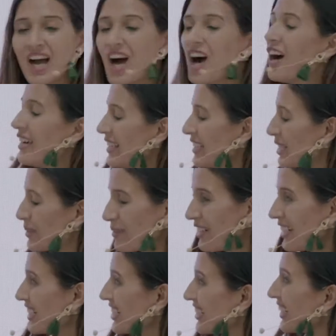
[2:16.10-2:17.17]

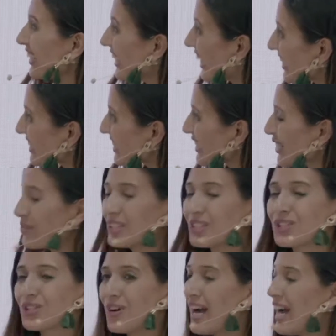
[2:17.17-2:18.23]
inspirational guests, and we're
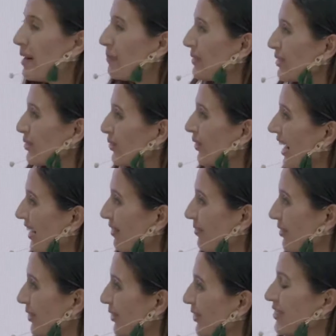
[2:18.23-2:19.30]
so happy to have
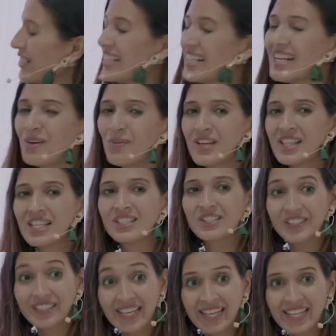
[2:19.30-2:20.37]
you with us
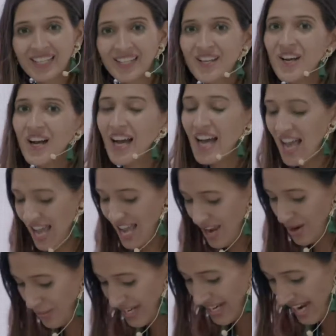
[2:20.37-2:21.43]
today.
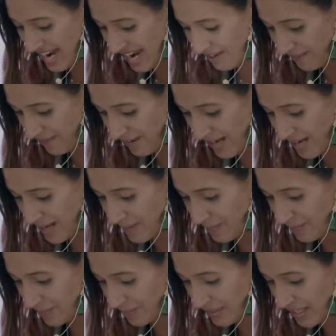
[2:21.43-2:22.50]
We have
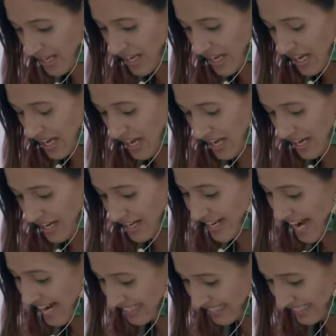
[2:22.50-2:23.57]
Her
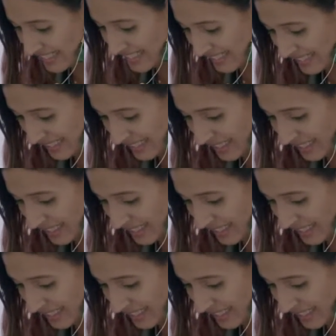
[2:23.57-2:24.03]
Excellency.